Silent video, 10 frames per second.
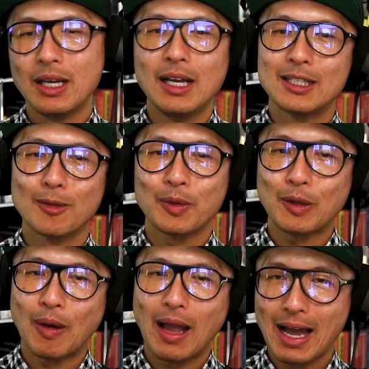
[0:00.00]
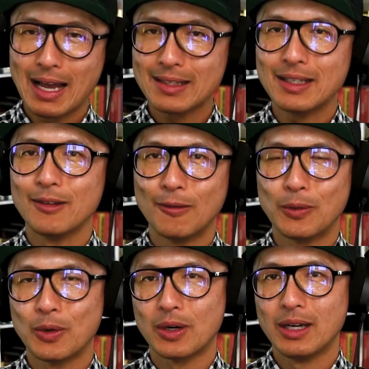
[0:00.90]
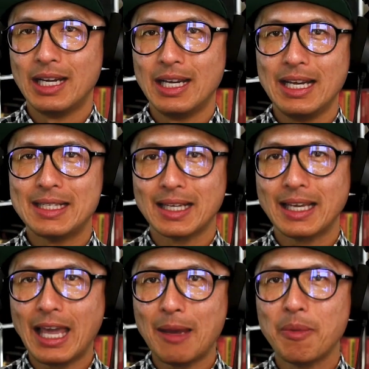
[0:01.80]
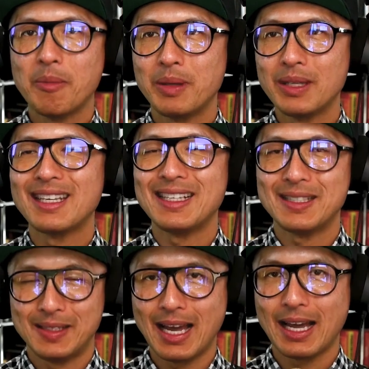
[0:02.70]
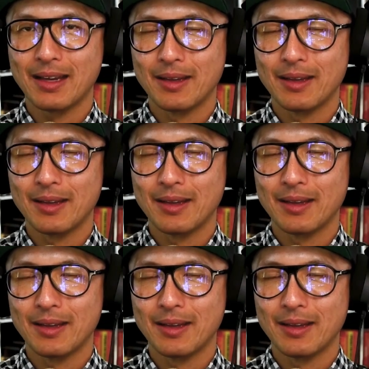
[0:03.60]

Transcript: So what they're asking you for is a capabilities deck.